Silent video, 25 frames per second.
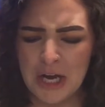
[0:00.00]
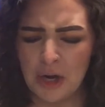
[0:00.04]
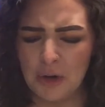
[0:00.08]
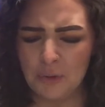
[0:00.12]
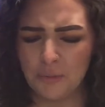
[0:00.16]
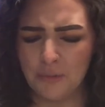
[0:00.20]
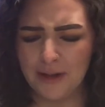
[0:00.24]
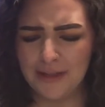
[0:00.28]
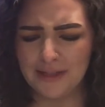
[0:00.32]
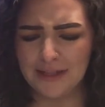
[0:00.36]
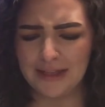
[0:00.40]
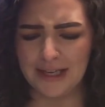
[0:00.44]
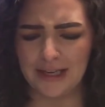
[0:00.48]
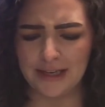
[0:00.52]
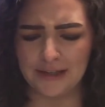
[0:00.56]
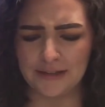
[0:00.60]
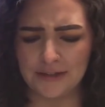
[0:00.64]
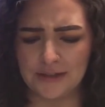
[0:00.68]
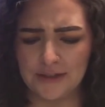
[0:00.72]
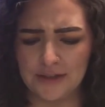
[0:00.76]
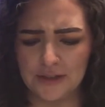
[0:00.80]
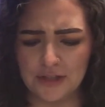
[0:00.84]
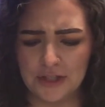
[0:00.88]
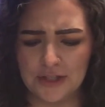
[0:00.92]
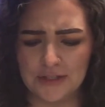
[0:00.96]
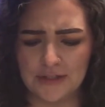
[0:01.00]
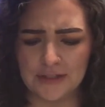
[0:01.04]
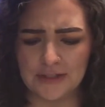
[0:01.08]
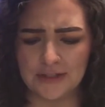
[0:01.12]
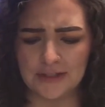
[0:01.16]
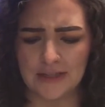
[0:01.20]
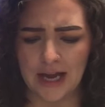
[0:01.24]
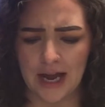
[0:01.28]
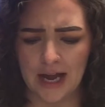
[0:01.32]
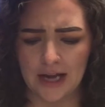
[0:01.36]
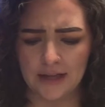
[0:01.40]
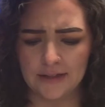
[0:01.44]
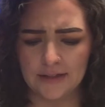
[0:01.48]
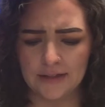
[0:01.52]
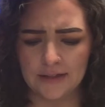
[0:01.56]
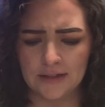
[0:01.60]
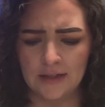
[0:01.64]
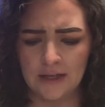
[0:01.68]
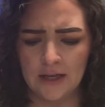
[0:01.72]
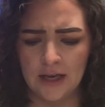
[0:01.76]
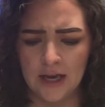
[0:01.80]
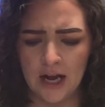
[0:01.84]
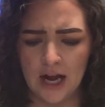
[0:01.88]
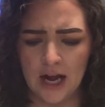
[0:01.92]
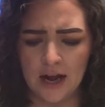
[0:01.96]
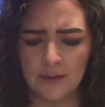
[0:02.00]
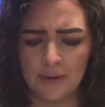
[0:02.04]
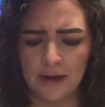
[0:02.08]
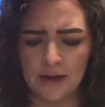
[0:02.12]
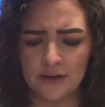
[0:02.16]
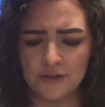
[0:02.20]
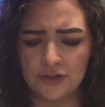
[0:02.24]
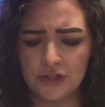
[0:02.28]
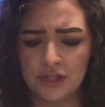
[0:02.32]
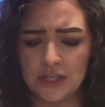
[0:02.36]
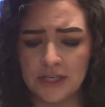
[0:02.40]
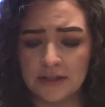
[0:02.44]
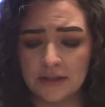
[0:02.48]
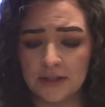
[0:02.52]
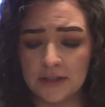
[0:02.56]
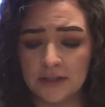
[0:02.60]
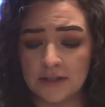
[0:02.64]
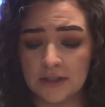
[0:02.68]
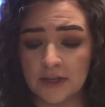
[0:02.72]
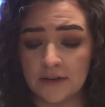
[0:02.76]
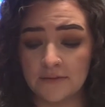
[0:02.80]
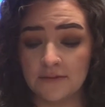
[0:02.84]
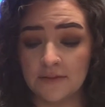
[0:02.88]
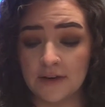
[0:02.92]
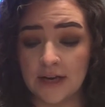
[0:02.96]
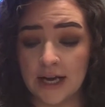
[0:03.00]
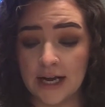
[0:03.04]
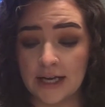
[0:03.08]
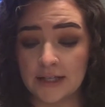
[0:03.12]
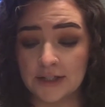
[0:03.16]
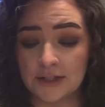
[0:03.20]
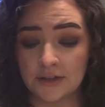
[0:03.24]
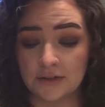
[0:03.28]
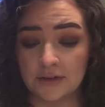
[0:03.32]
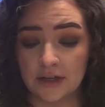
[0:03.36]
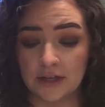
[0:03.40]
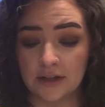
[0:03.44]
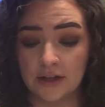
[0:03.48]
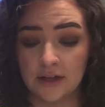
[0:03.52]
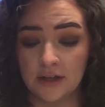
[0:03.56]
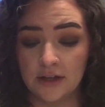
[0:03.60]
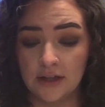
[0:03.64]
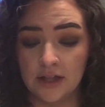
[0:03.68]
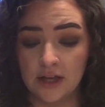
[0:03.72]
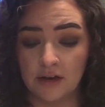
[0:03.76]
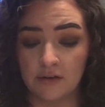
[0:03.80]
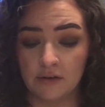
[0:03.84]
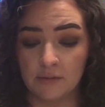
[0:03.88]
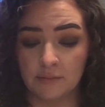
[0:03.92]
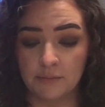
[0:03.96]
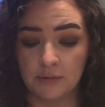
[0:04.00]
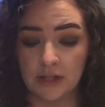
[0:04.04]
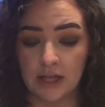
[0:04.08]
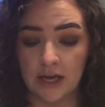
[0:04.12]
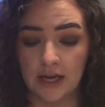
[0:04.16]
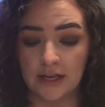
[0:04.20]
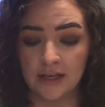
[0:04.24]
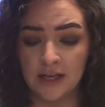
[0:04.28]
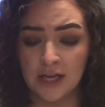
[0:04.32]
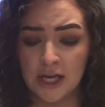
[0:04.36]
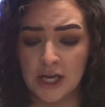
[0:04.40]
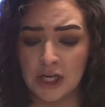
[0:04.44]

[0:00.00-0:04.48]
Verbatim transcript: What things? Jesus asked. About Jesus of Nazareth, they replied.